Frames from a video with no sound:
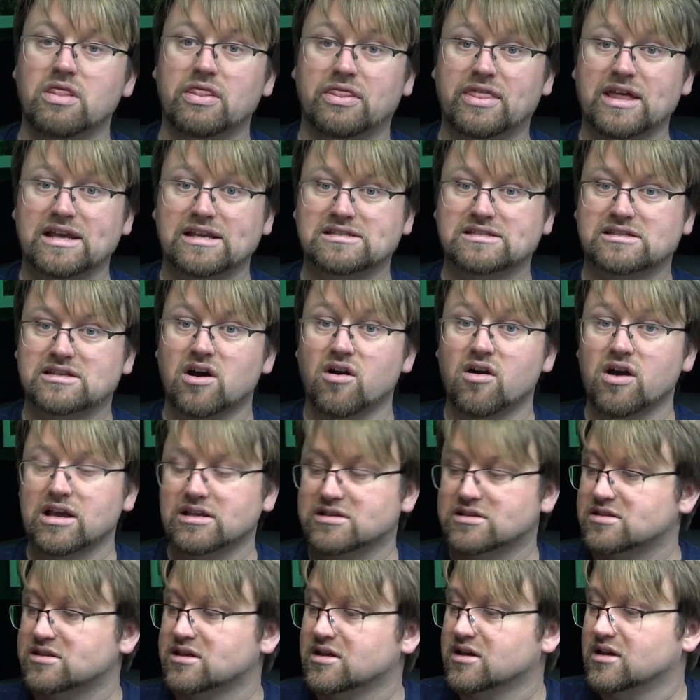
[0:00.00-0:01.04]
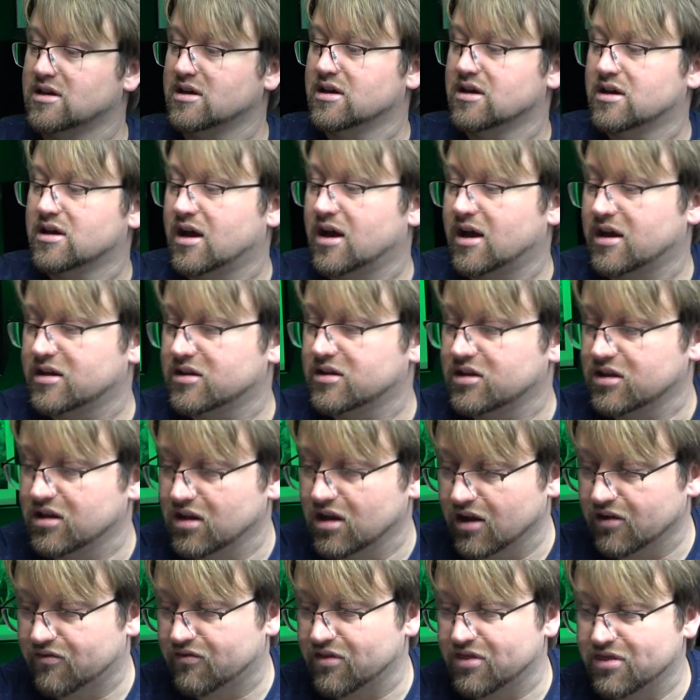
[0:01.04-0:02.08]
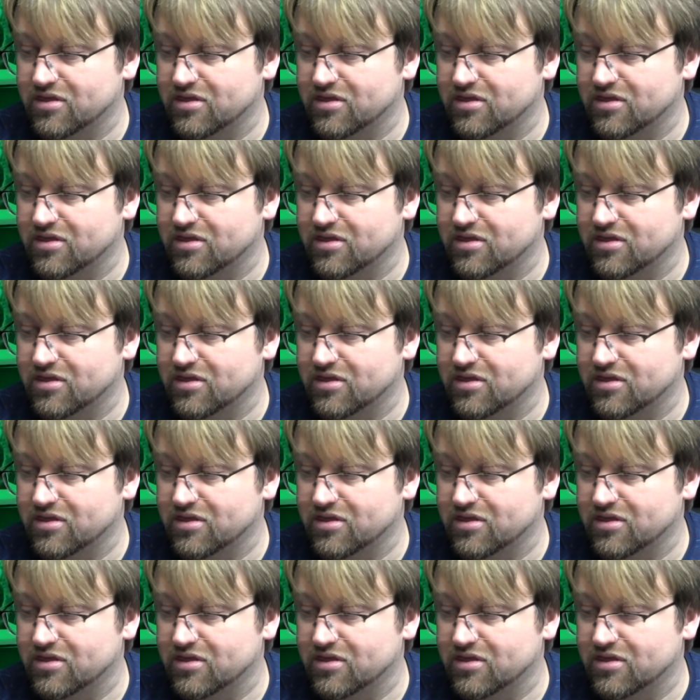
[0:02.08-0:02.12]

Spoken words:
this size. You know,